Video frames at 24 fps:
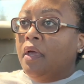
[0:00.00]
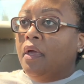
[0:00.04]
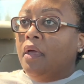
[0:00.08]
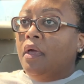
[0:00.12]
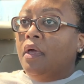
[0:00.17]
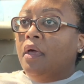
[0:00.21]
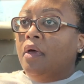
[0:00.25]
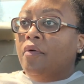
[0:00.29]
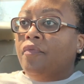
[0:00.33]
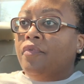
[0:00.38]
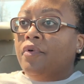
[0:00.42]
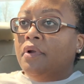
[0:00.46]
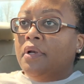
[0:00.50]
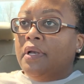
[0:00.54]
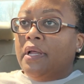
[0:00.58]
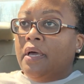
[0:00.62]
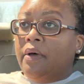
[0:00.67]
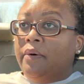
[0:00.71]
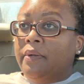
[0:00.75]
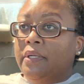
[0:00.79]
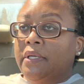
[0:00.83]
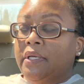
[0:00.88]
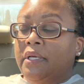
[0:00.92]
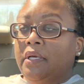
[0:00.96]
ever
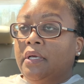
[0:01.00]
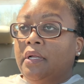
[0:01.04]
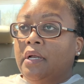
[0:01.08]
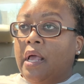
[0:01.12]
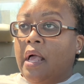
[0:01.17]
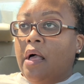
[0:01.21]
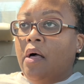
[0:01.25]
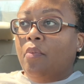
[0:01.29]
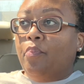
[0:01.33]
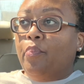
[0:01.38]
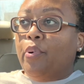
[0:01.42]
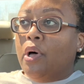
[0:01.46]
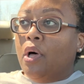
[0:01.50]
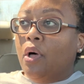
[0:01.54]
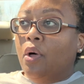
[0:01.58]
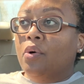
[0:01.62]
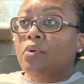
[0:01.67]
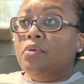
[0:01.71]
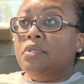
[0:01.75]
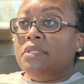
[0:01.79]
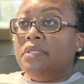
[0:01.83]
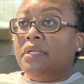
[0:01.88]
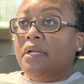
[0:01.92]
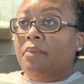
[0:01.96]
now and again, I'll
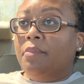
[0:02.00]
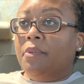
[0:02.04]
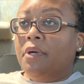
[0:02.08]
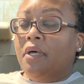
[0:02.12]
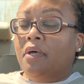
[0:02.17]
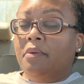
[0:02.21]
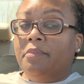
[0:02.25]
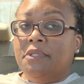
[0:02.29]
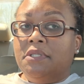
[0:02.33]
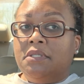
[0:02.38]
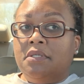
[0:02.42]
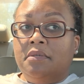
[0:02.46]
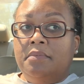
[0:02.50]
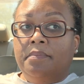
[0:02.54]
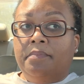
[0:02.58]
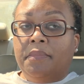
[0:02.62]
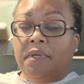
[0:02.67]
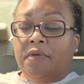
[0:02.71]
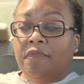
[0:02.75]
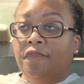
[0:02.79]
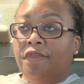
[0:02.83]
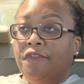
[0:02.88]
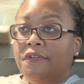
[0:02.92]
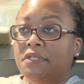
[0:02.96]
post that I'm coming to
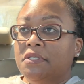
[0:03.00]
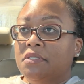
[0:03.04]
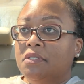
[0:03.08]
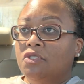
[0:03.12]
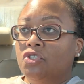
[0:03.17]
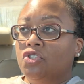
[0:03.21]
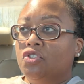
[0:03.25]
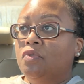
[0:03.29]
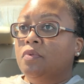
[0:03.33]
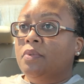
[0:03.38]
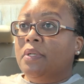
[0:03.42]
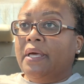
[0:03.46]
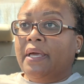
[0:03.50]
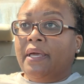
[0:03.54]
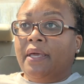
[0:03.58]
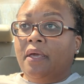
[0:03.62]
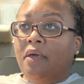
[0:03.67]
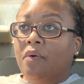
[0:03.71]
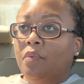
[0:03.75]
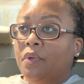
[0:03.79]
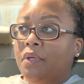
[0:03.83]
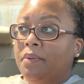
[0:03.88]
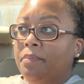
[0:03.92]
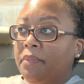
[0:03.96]
Memphis, and she'll like,
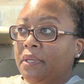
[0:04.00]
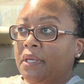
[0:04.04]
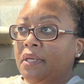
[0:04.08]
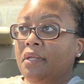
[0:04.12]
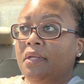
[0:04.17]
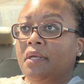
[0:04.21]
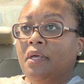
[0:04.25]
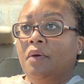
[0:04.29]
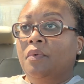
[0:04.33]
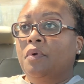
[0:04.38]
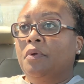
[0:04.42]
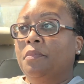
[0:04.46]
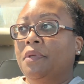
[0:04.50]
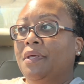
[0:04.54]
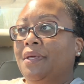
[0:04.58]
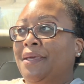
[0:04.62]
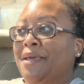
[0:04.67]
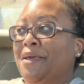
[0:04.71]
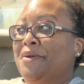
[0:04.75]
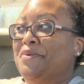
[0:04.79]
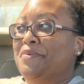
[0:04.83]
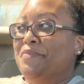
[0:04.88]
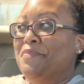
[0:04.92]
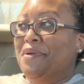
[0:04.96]
can we meet?
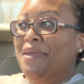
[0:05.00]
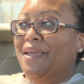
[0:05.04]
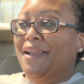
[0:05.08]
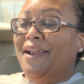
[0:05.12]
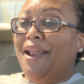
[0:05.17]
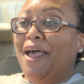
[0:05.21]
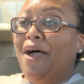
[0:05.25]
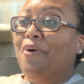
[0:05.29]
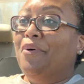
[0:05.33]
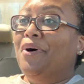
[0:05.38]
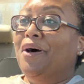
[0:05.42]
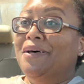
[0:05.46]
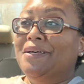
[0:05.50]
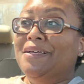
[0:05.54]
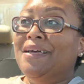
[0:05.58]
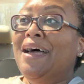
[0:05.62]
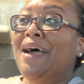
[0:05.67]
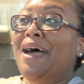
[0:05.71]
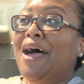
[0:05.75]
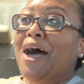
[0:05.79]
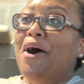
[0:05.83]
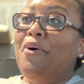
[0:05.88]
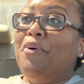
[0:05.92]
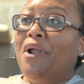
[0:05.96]
And I
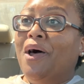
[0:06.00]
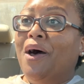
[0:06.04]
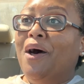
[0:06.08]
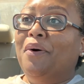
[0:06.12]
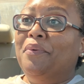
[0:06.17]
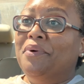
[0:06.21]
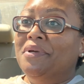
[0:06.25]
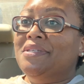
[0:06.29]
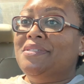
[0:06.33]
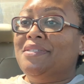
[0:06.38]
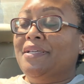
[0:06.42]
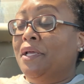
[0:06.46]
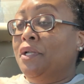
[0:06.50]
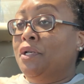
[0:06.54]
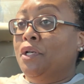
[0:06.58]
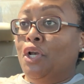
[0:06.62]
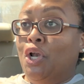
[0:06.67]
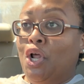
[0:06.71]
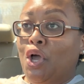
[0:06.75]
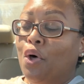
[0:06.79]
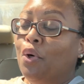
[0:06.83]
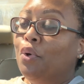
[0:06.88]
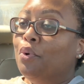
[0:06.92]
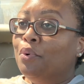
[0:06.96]
would always say
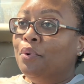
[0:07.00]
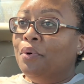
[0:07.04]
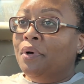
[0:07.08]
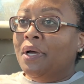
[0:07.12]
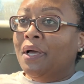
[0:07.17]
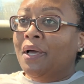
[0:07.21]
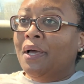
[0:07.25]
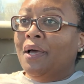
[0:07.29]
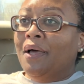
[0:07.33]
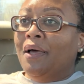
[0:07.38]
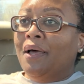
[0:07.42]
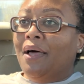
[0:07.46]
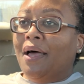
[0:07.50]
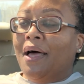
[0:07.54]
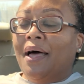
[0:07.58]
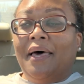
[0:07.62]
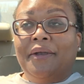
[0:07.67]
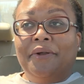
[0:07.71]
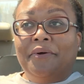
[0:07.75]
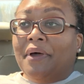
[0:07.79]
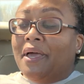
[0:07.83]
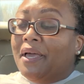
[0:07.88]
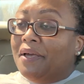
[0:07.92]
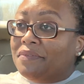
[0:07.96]
no.
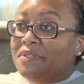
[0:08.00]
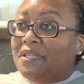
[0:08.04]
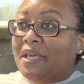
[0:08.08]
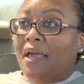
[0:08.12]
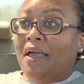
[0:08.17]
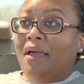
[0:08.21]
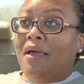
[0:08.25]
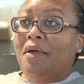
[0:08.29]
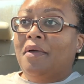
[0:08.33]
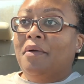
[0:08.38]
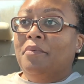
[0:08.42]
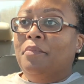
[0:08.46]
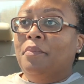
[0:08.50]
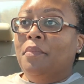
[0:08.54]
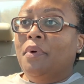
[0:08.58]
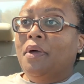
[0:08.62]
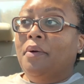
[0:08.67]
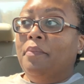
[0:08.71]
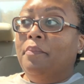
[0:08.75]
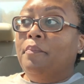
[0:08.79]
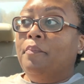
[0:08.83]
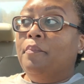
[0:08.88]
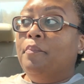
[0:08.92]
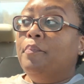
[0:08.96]
I don't have time,
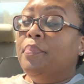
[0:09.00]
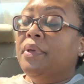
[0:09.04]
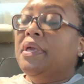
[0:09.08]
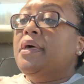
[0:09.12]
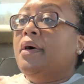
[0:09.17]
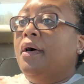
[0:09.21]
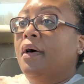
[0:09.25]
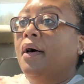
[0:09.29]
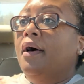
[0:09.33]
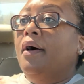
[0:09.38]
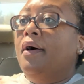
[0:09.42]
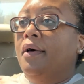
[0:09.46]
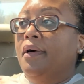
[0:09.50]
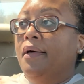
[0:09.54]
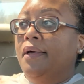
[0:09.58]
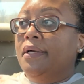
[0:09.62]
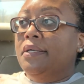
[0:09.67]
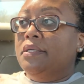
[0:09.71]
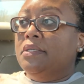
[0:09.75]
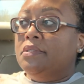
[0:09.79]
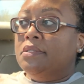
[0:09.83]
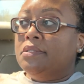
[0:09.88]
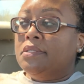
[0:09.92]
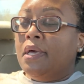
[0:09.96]

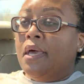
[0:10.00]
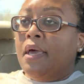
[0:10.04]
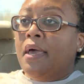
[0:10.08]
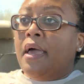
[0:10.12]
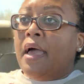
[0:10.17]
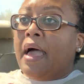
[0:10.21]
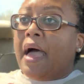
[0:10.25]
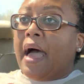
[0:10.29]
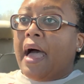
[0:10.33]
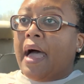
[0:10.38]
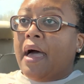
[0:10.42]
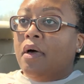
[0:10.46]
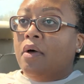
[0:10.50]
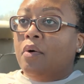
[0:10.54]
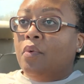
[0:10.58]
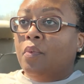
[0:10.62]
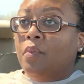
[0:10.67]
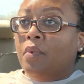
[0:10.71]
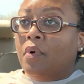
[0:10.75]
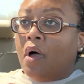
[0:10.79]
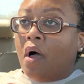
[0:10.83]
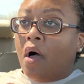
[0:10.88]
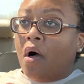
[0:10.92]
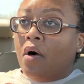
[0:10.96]
because I
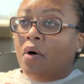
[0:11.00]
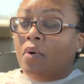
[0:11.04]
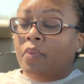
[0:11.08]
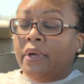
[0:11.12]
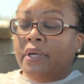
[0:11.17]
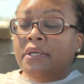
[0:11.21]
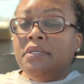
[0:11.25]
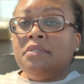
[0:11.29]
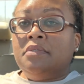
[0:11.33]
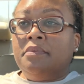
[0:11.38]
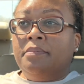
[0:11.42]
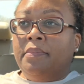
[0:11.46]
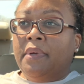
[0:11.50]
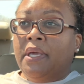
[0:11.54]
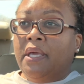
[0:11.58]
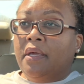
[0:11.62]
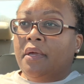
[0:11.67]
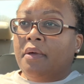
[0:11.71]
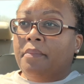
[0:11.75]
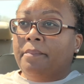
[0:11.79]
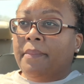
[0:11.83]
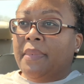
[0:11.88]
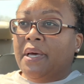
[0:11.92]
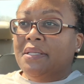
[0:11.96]
always
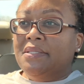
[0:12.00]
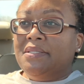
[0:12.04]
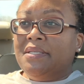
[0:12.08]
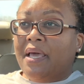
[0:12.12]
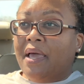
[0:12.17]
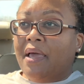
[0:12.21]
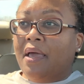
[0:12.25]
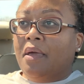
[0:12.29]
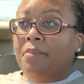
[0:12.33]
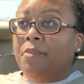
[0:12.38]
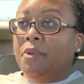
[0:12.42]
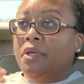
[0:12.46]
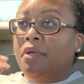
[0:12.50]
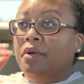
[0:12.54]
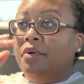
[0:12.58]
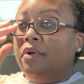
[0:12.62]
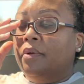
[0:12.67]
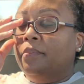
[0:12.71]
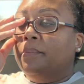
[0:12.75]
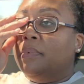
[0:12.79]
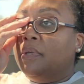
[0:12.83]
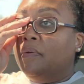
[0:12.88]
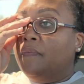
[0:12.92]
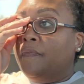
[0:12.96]
make my time here
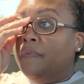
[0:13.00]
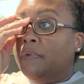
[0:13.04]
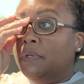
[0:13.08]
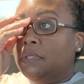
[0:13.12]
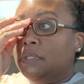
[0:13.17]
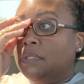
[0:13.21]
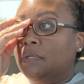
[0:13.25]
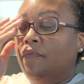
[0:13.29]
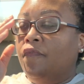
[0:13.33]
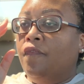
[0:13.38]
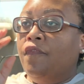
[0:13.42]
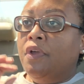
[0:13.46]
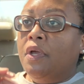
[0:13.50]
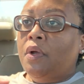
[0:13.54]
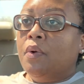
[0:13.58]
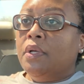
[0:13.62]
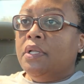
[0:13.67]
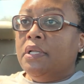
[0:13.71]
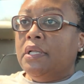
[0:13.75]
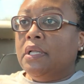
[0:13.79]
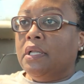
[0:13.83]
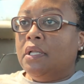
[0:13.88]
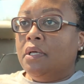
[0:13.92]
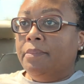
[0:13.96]
in Memphis
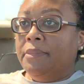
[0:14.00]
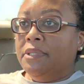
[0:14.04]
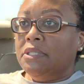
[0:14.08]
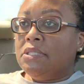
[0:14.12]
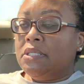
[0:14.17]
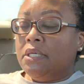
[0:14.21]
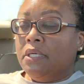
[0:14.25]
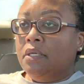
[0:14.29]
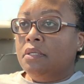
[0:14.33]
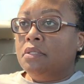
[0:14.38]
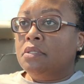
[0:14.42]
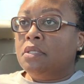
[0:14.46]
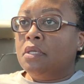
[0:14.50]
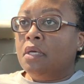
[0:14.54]
very limited,